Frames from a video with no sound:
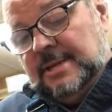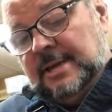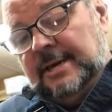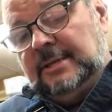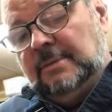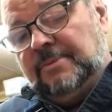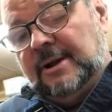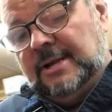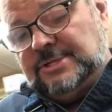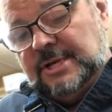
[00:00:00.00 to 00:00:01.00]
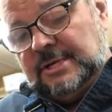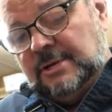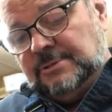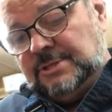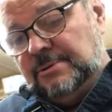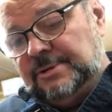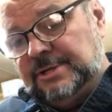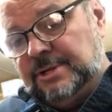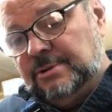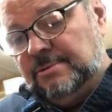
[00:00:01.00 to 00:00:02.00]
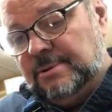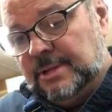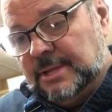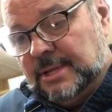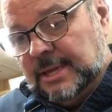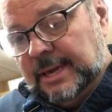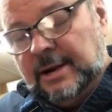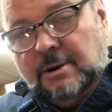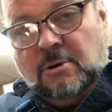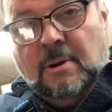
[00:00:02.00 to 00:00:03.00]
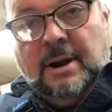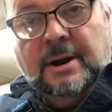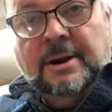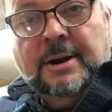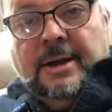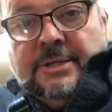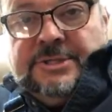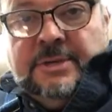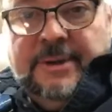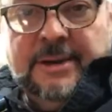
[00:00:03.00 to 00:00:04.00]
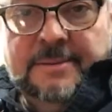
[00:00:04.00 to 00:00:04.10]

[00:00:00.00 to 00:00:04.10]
I had a little project I was going to do, and it required cement,